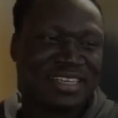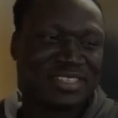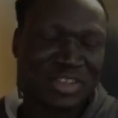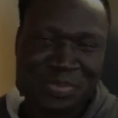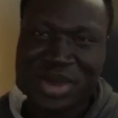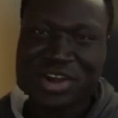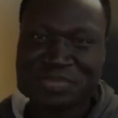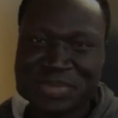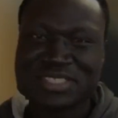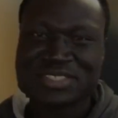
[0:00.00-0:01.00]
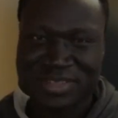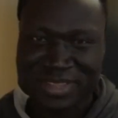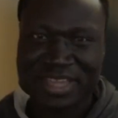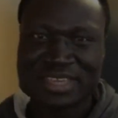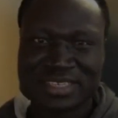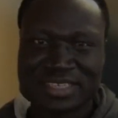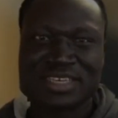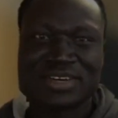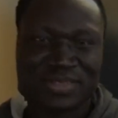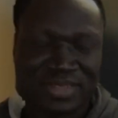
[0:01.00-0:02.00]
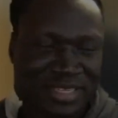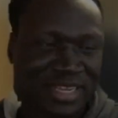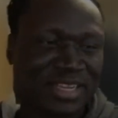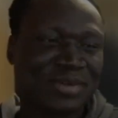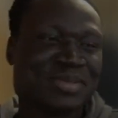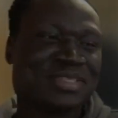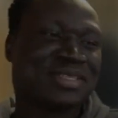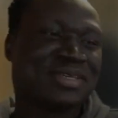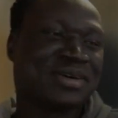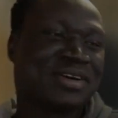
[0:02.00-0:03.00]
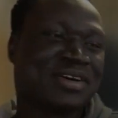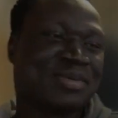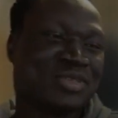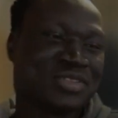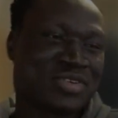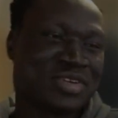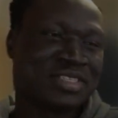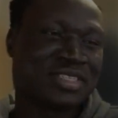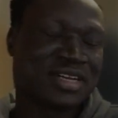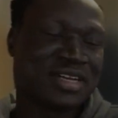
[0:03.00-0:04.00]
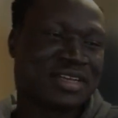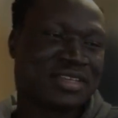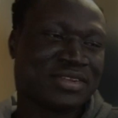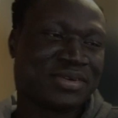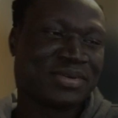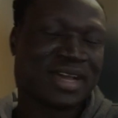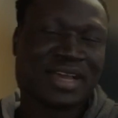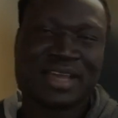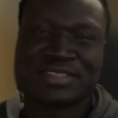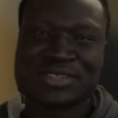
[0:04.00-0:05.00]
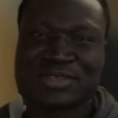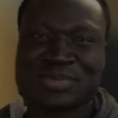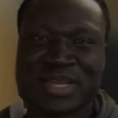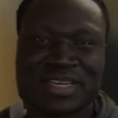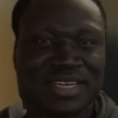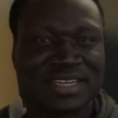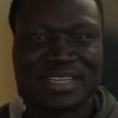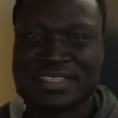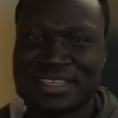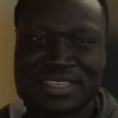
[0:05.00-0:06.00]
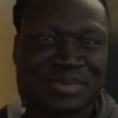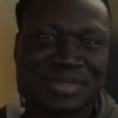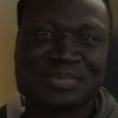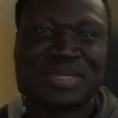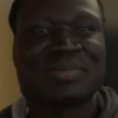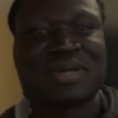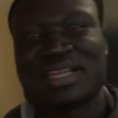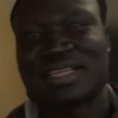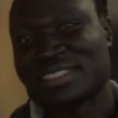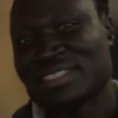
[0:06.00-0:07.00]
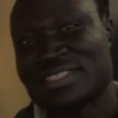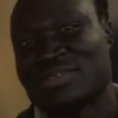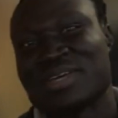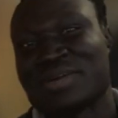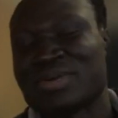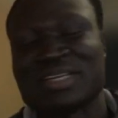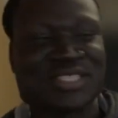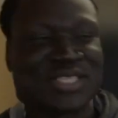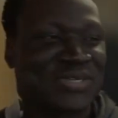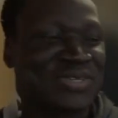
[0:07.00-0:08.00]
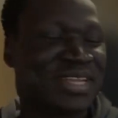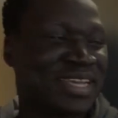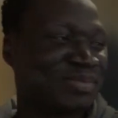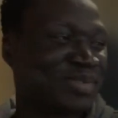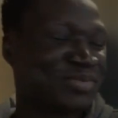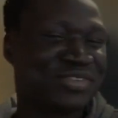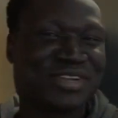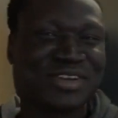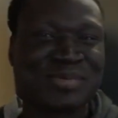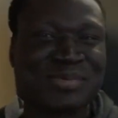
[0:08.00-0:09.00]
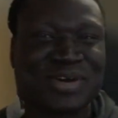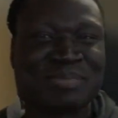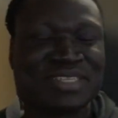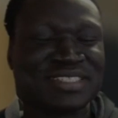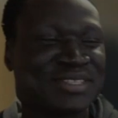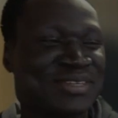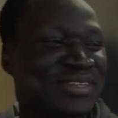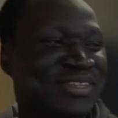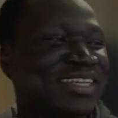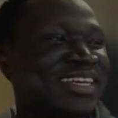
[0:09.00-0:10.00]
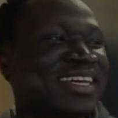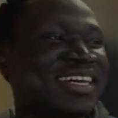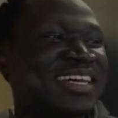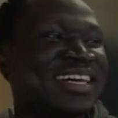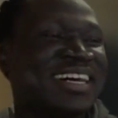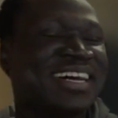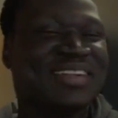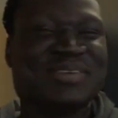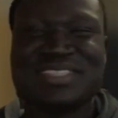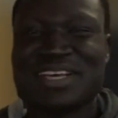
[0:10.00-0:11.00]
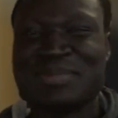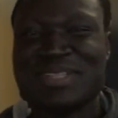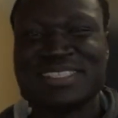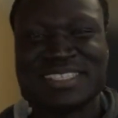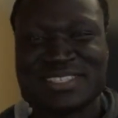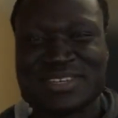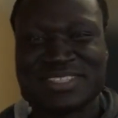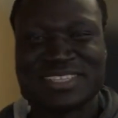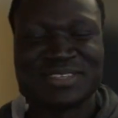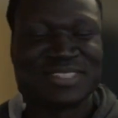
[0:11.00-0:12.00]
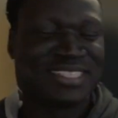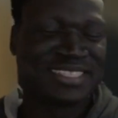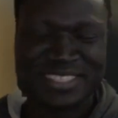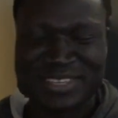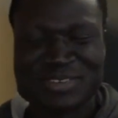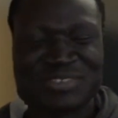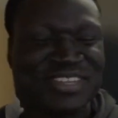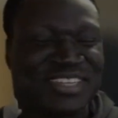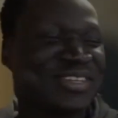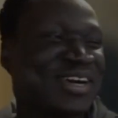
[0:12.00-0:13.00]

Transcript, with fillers: So part of me is on that, on the telling of these stories. You know, I talk to my dad and I tell him sometimes that I just need to hear one story today. I'm feeling overwhelmed, but it's cool. And he will tell me this is stories, not just, you know, feel so